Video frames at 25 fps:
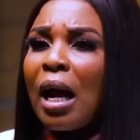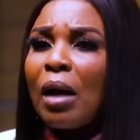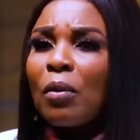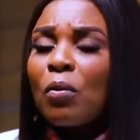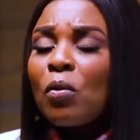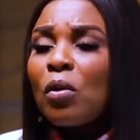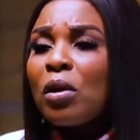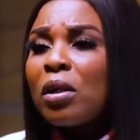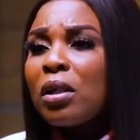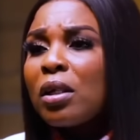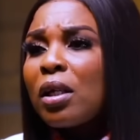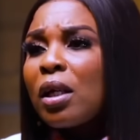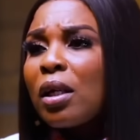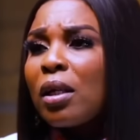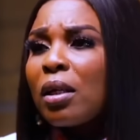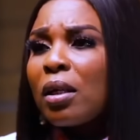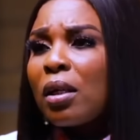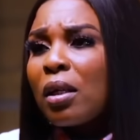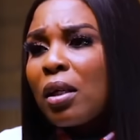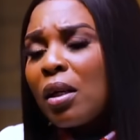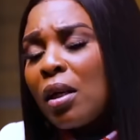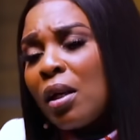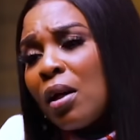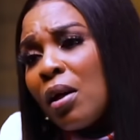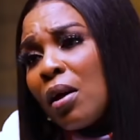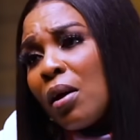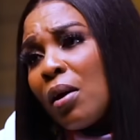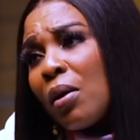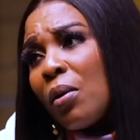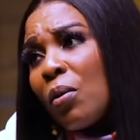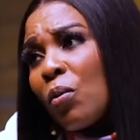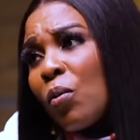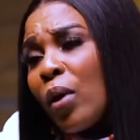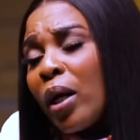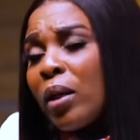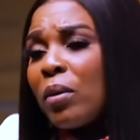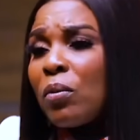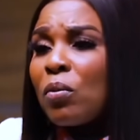And one day,
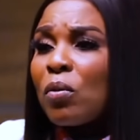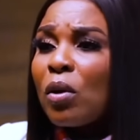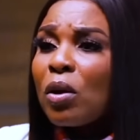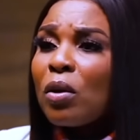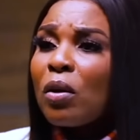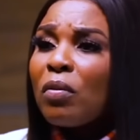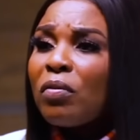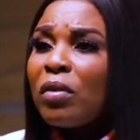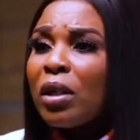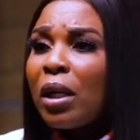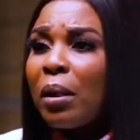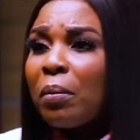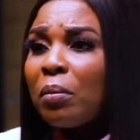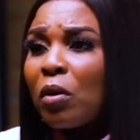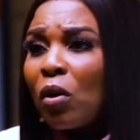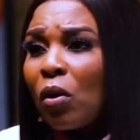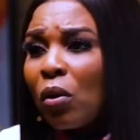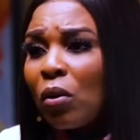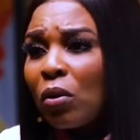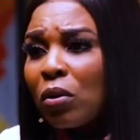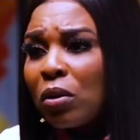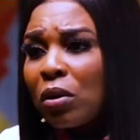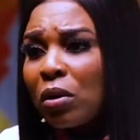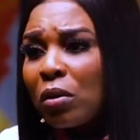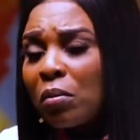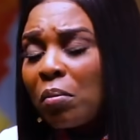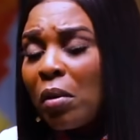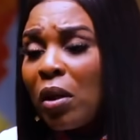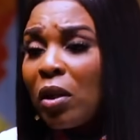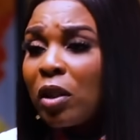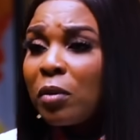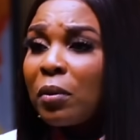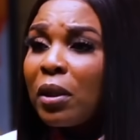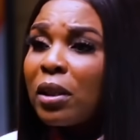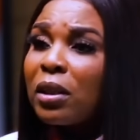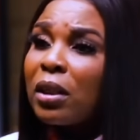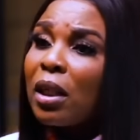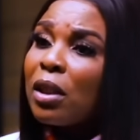when one of them called,
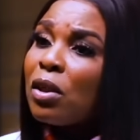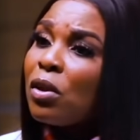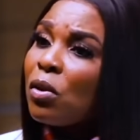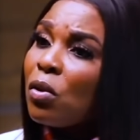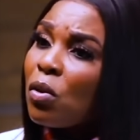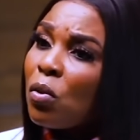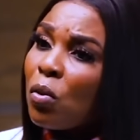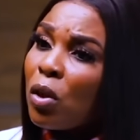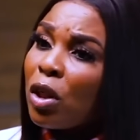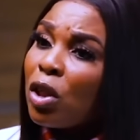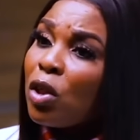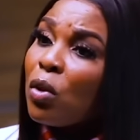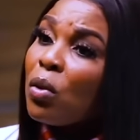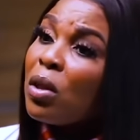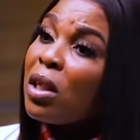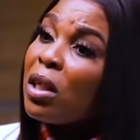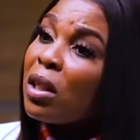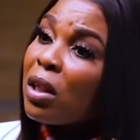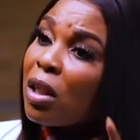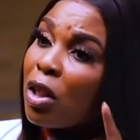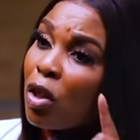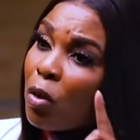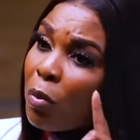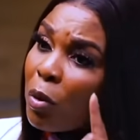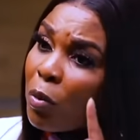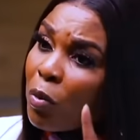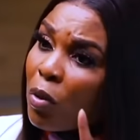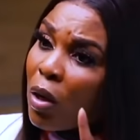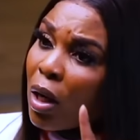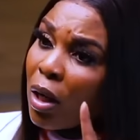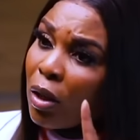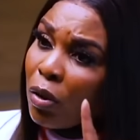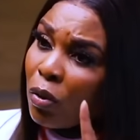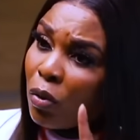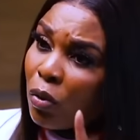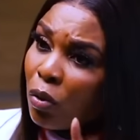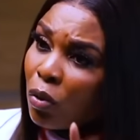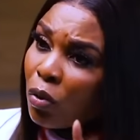my husband said, you know what, the only thing you people
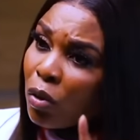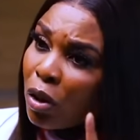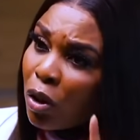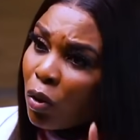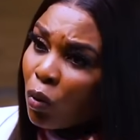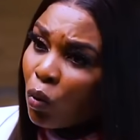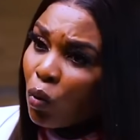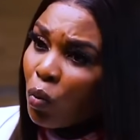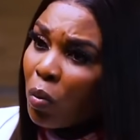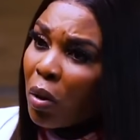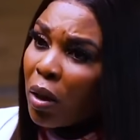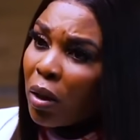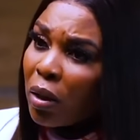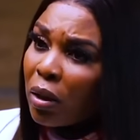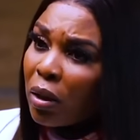can do to this